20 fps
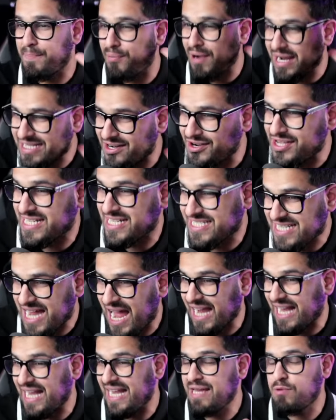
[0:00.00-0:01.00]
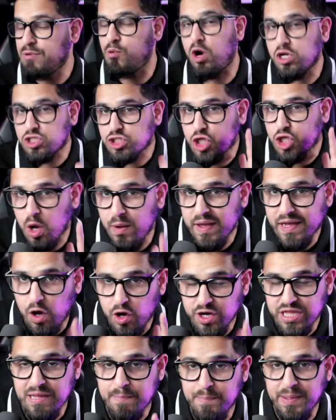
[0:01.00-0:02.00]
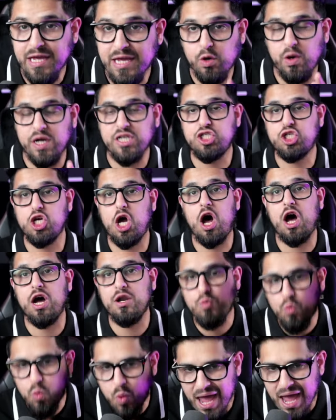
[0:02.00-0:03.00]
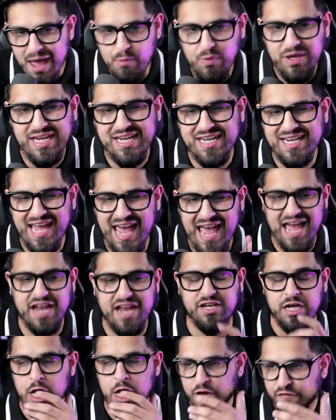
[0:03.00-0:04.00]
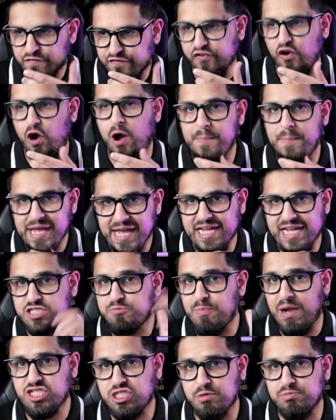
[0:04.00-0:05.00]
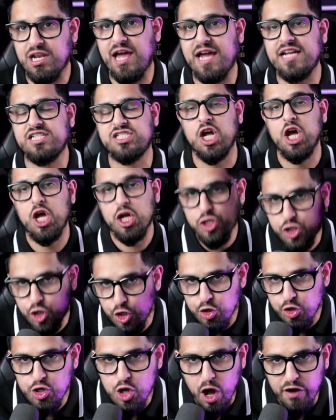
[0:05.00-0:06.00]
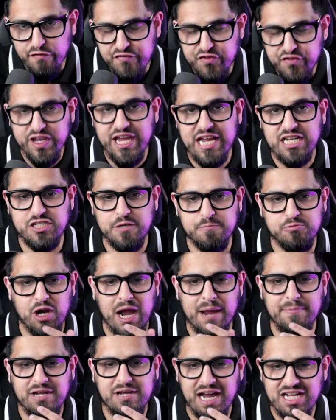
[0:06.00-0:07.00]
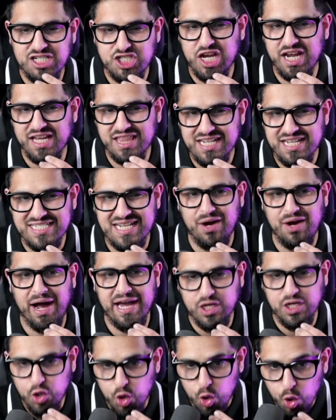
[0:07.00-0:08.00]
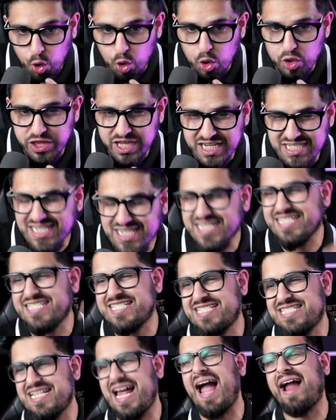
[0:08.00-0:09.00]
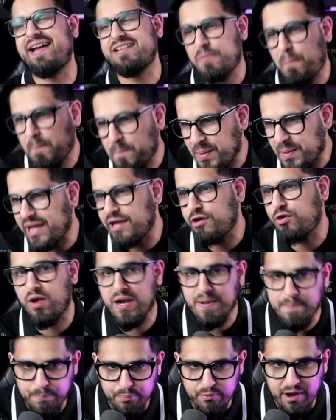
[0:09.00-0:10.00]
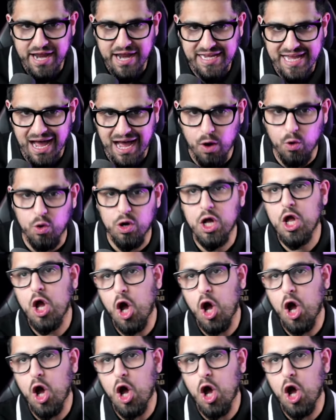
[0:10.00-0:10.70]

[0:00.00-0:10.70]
break down exactly what's going on in the Bitcoin chart and where we could head from here. Smash up the likes. Do not forget to subscribe. Guys, check this out. I caught this exact Bitcoin breakout